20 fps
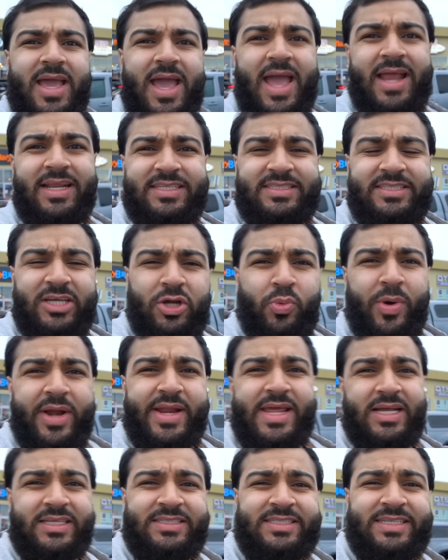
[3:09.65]
and it's still
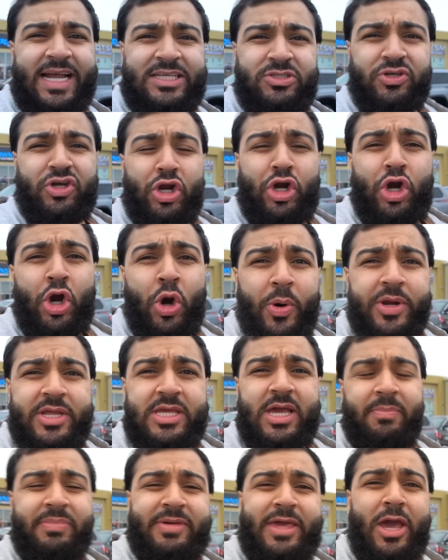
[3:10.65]
raining outside, so I gotta hurry
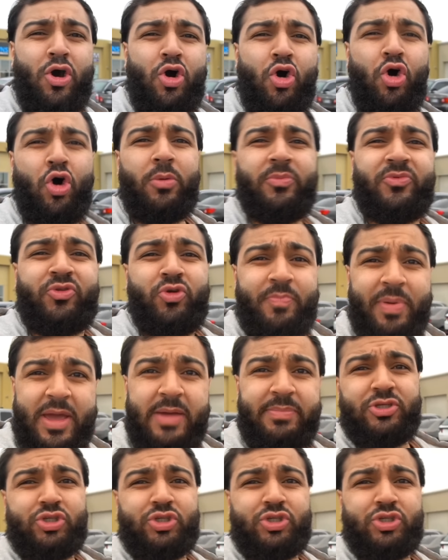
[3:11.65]
up, get home to Baby